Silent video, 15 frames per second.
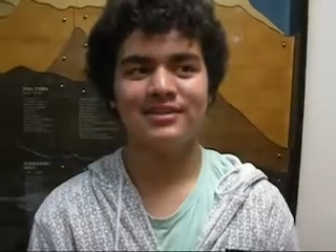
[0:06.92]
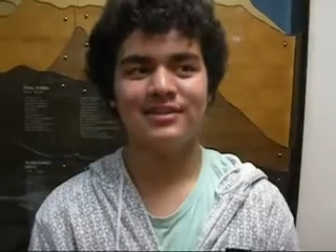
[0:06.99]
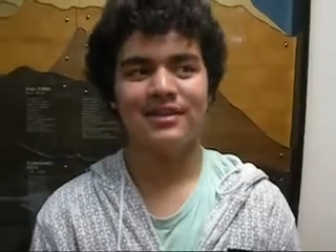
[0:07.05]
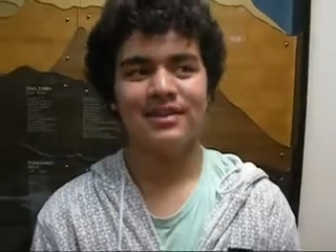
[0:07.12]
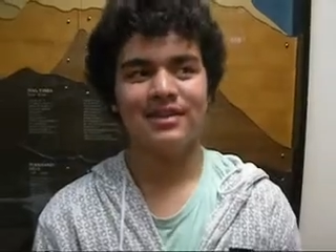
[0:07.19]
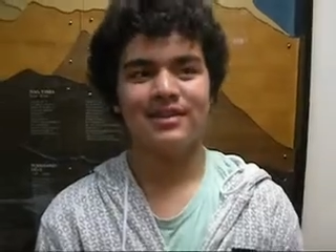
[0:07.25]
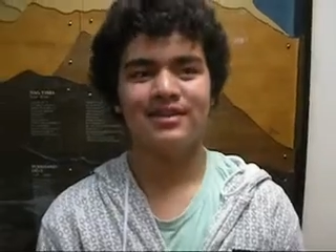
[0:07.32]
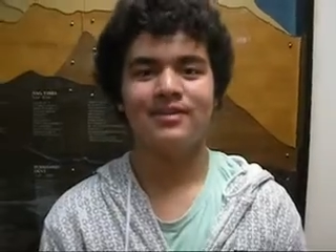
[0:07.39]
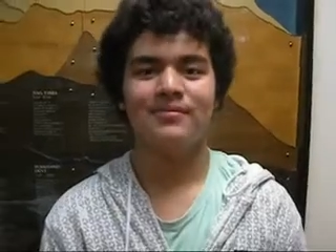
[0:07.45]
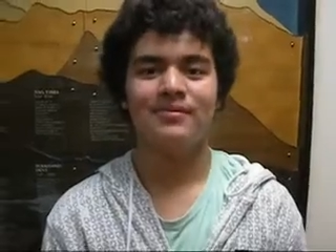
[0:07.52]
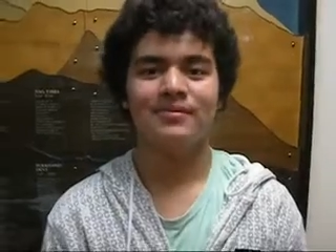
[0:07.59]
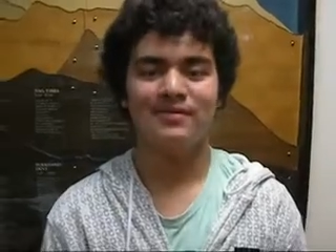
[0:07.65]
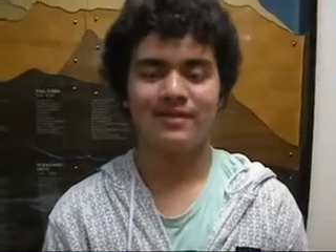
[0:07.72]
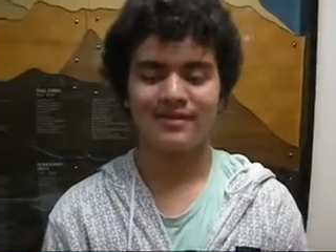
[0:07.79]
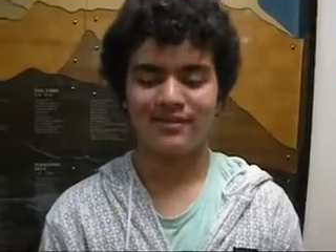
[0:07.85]
Chand, and
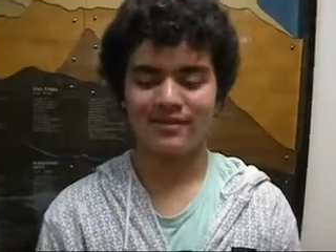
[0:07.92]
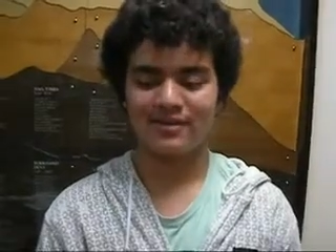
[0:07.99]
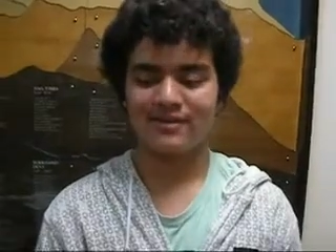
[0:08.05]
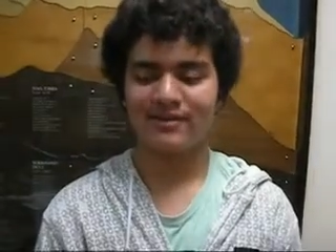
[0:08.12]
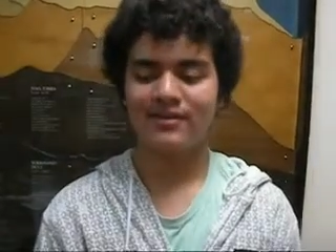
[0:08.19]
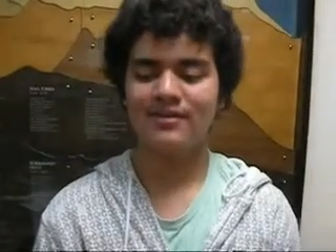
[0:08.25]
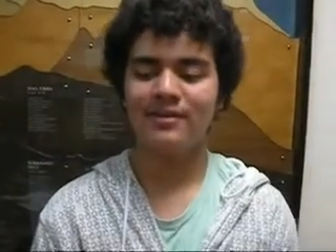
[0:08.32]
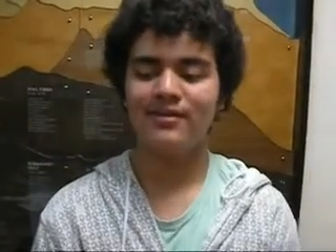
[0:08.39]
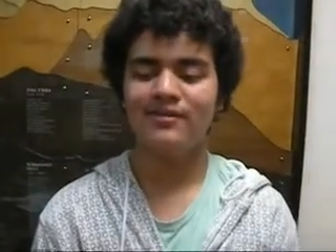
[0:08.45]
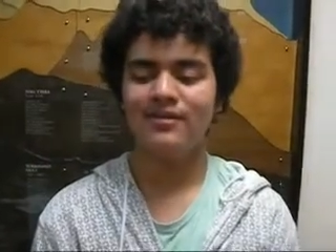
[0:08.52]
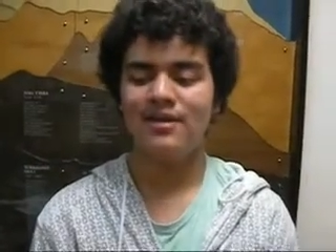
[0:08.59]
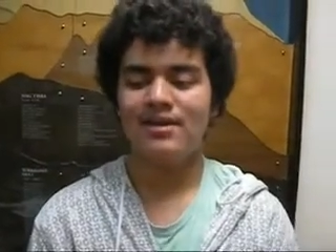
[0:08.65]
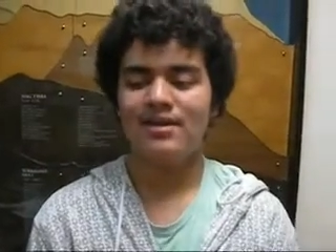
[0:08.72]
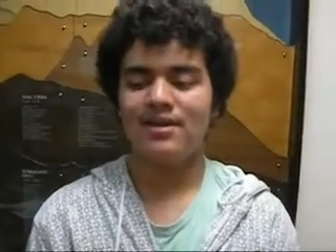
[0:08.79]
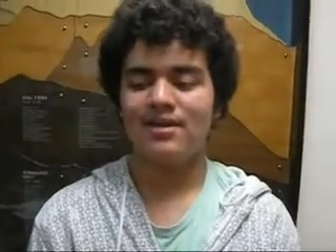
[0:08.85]
I'm in 10th grade right
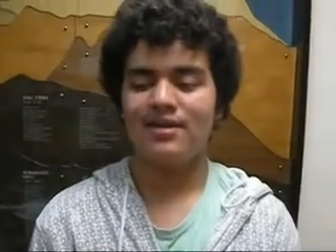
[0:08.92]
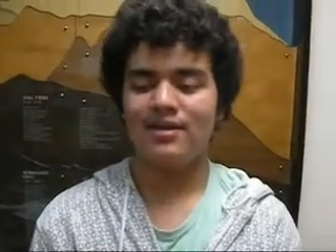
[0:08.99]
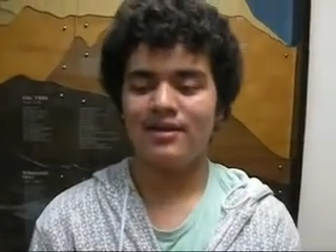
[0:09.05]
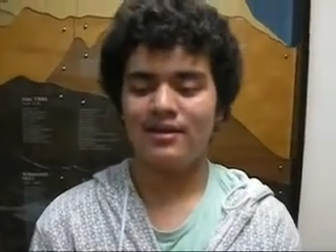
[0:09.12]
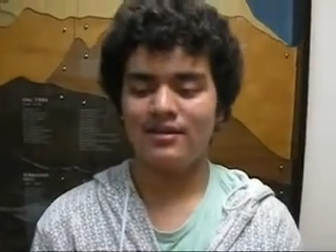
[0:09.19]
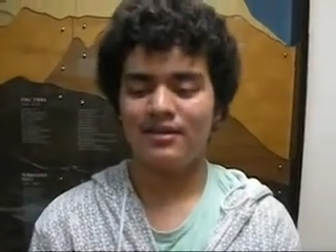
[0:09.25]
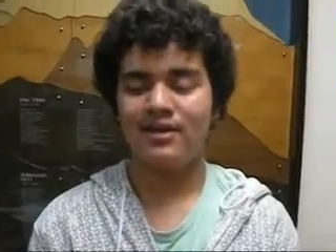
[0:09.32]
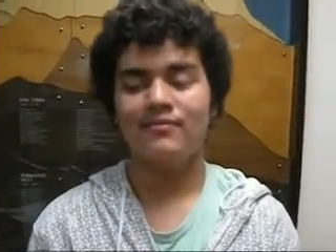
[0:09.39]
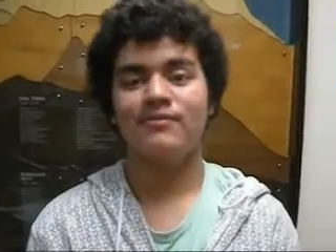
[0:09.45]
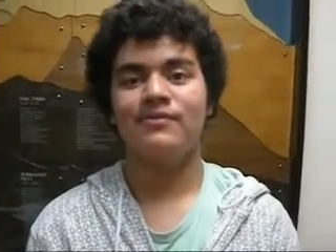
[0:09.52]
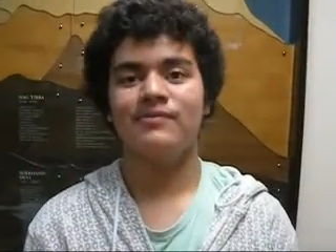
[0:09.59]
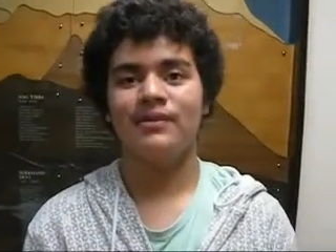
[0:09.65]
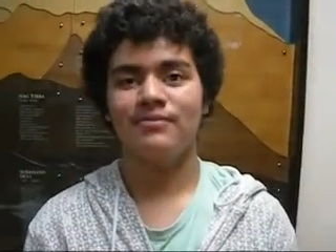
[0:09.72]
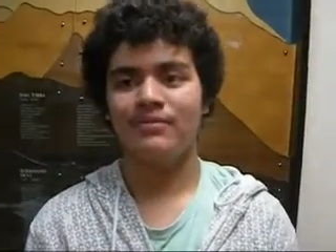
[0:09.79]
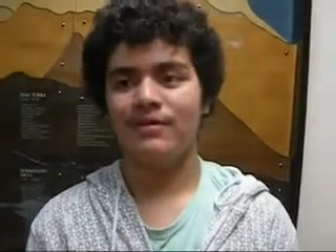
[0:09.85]
now, and I'm
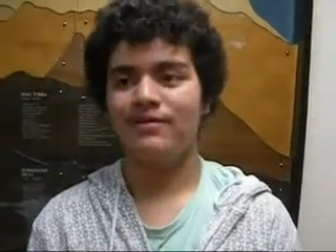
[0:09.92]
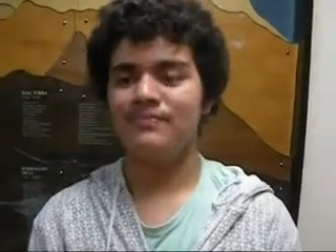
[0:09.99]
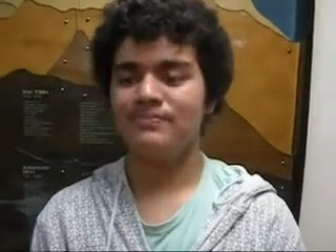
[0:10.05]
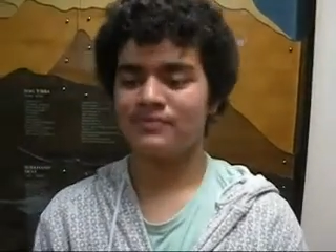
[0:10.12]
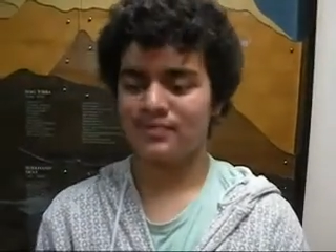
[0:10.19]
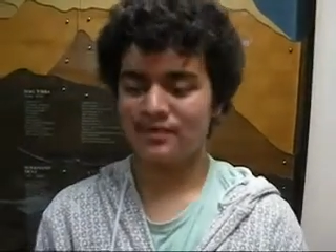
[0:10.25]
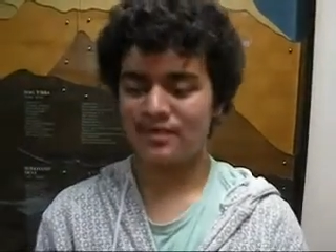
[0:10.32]
from Nepal.